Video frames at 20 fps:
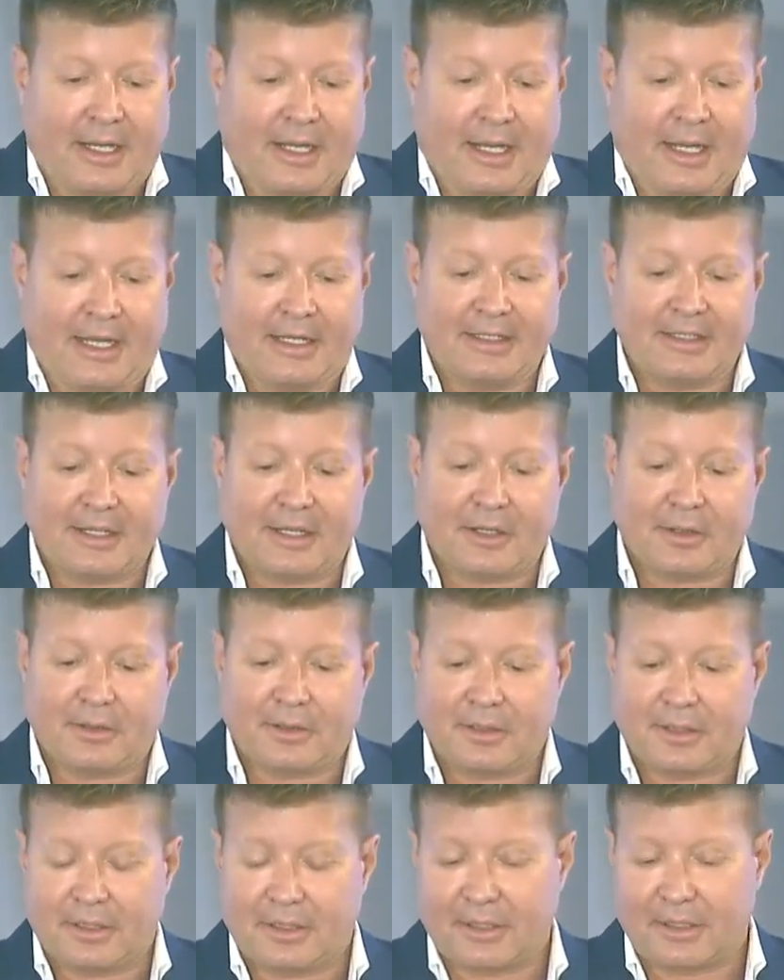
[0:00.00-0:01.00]
And so
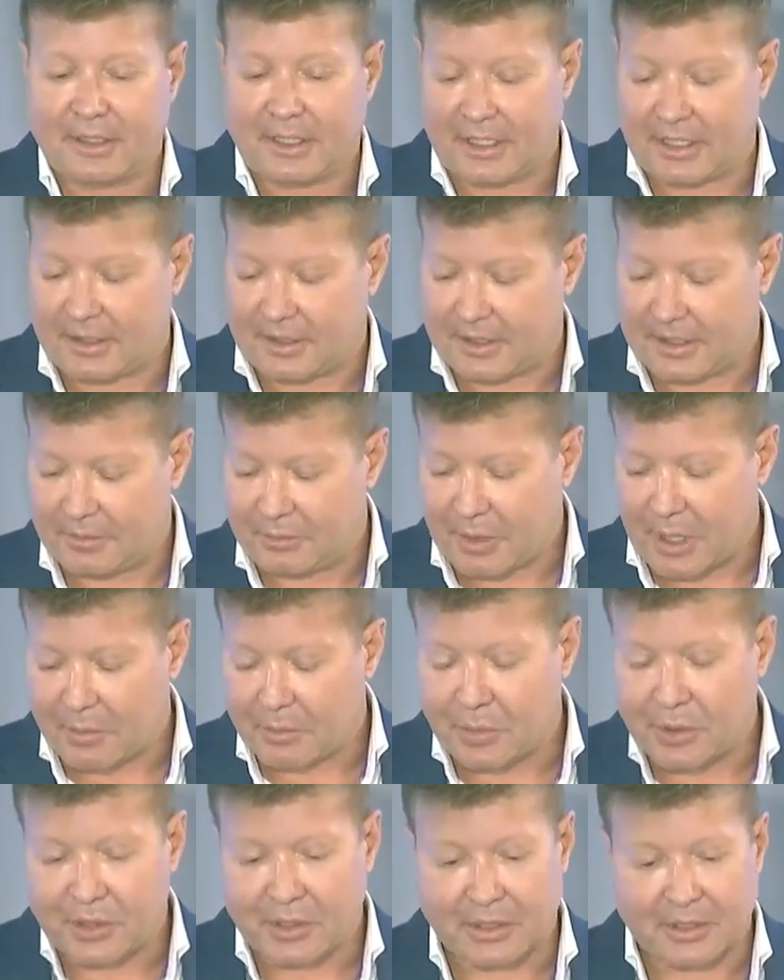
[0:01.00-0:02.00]
in my
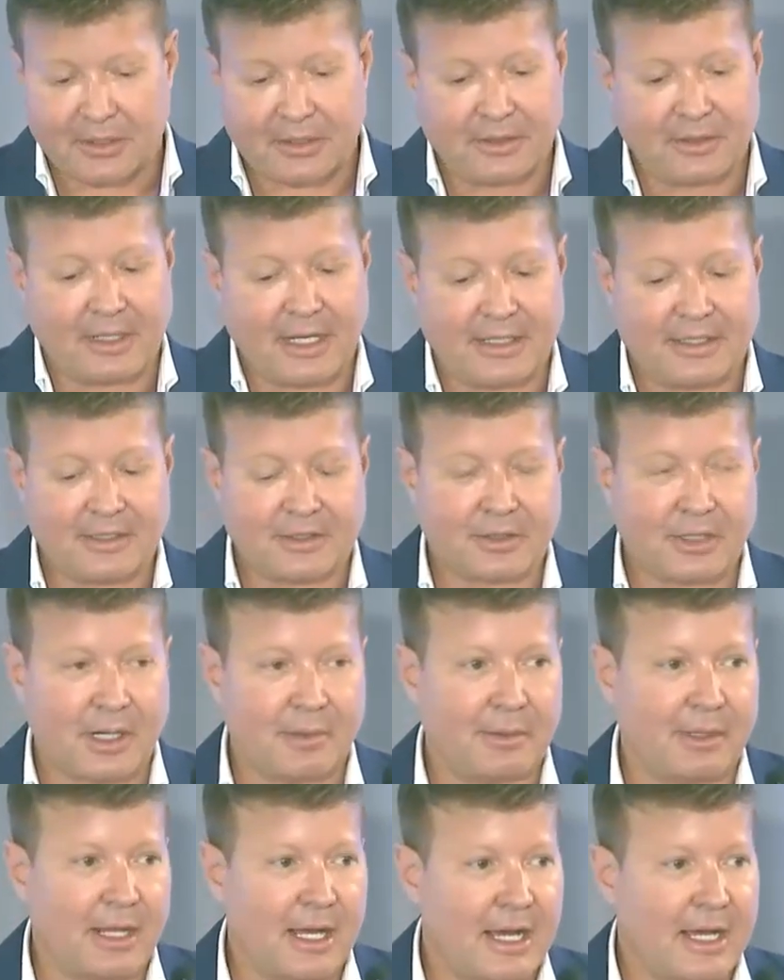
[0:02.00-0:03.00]
book, I describe
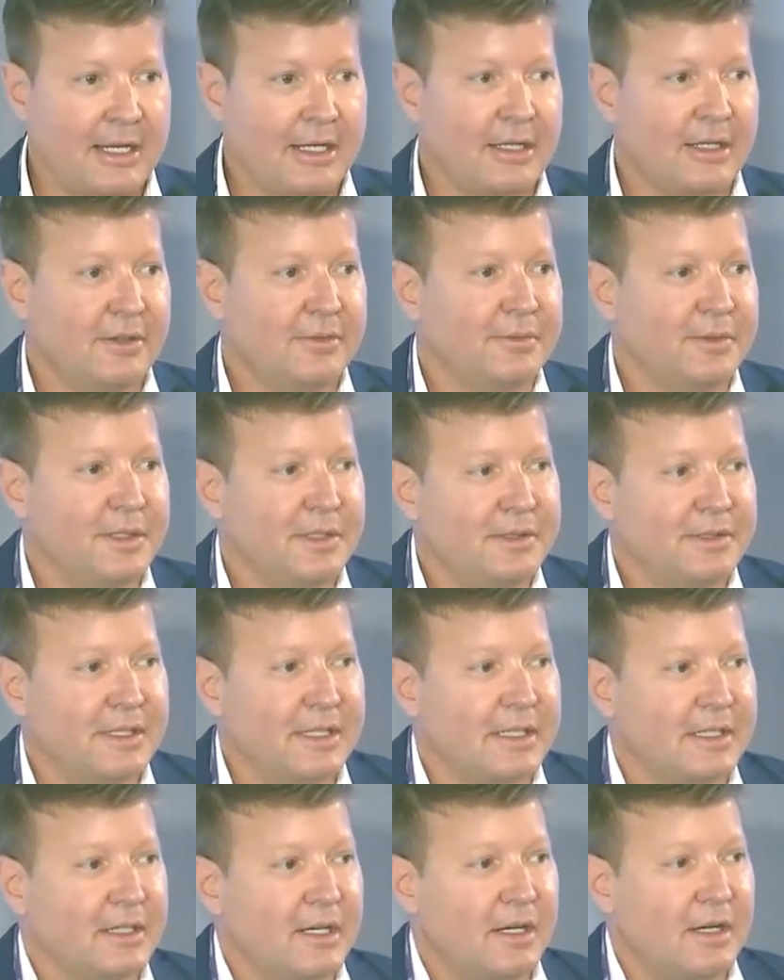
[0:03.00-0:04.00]
a lot of
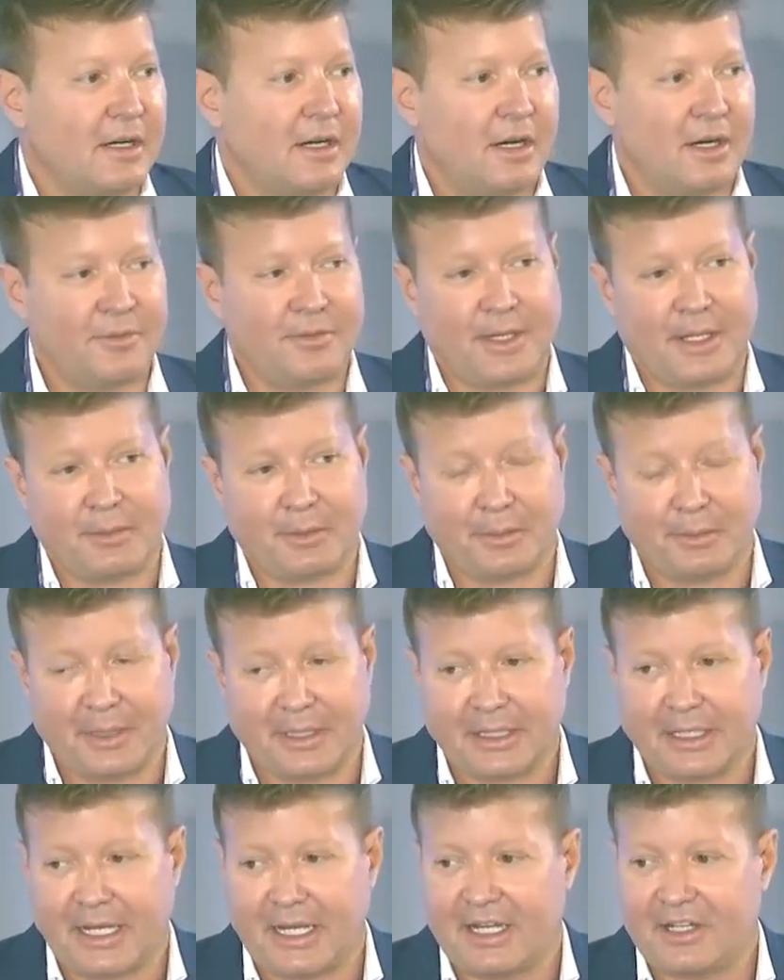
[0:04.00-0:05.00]
using off-label
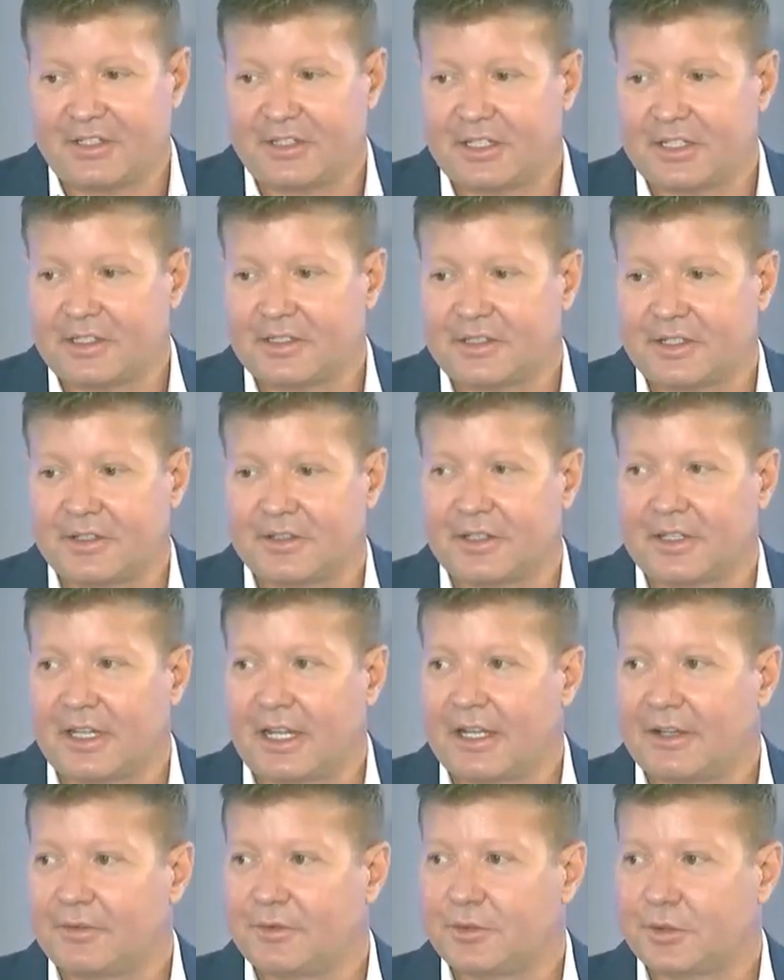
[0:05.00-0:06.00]
medications. There's a
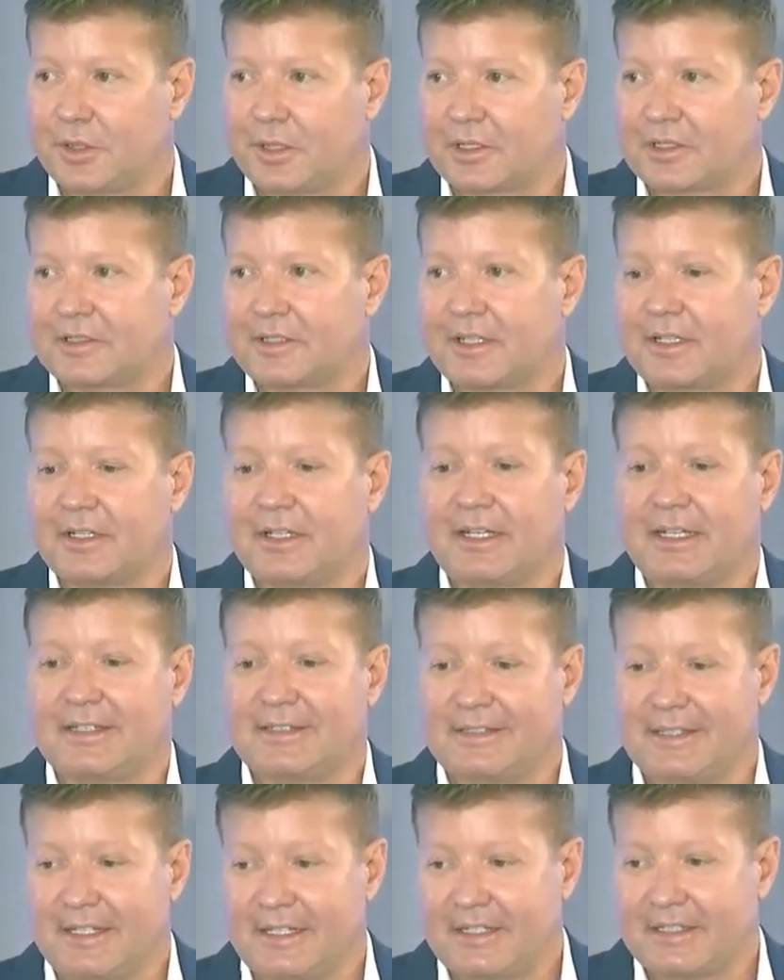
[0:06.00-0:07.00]
lot of drugs that
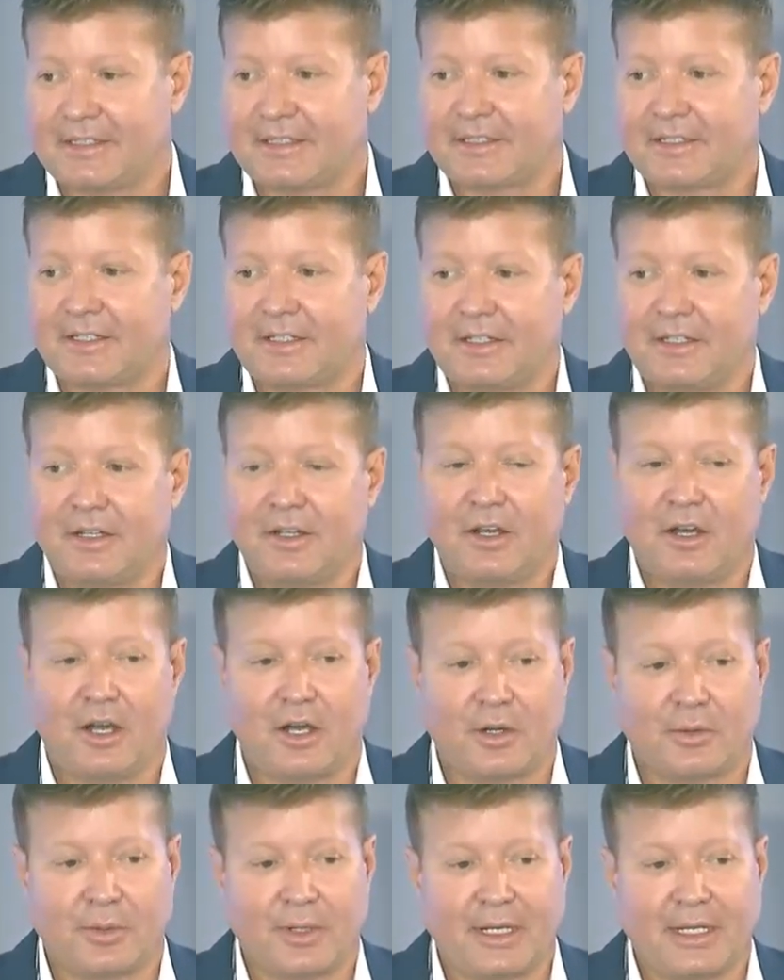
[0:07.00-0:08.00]
exist
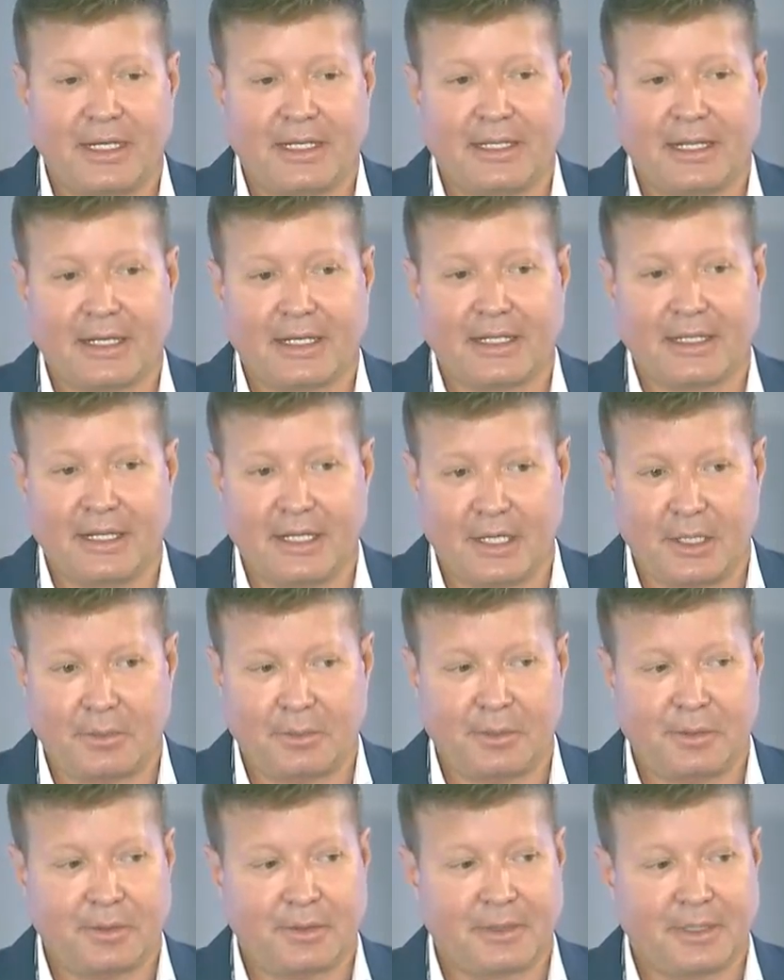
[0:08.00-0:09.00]
already that can
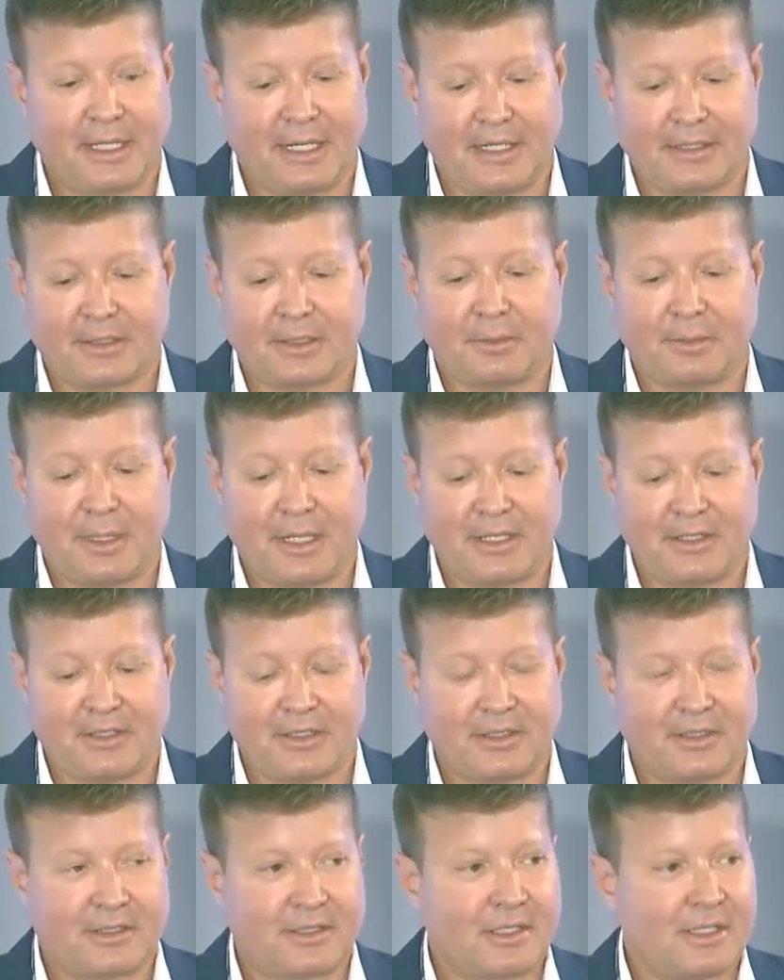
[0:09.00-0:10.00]
help cancer
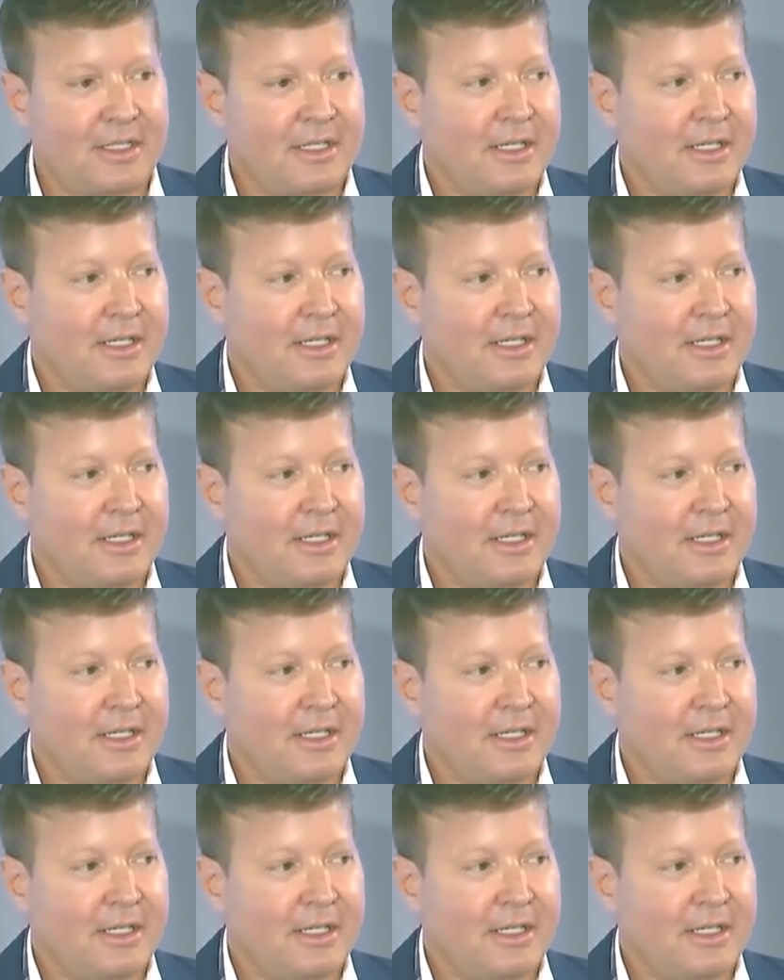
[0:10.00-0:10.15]
patients.